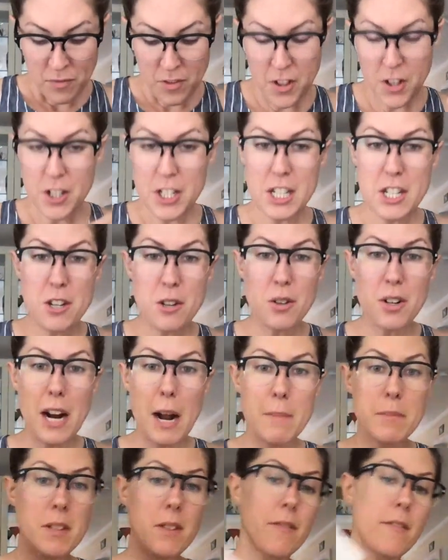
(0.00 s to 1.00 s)
32
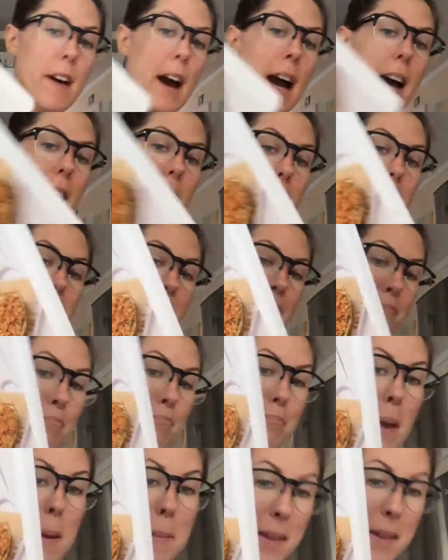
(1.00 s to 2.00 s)
grams of fat,
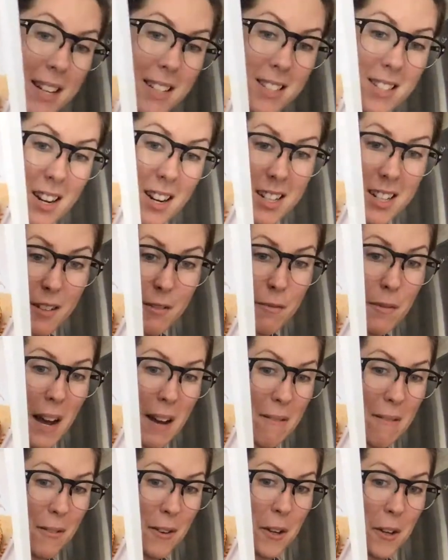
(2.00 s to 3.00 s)
maybe that's not enough
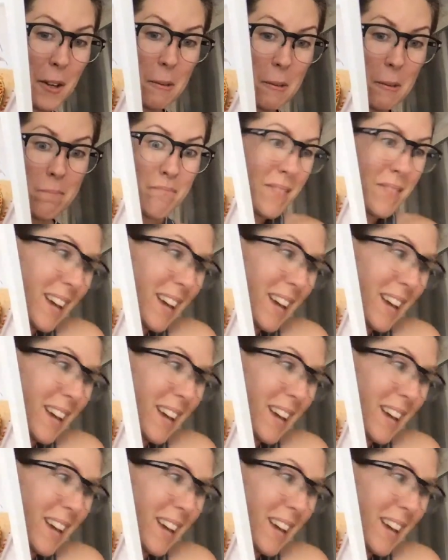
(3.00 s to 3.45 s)
fat for you.